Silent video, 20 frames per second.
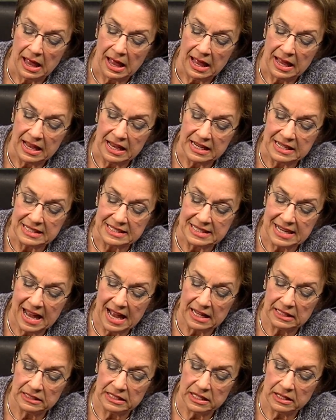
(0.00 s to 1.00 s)

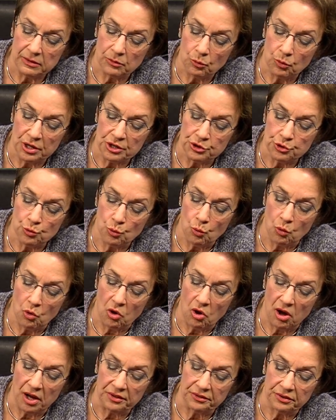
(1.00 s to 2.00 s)
exactly what you
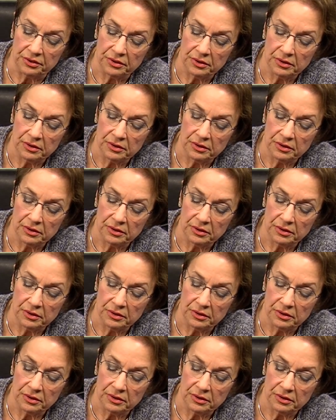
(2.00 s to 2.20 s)
want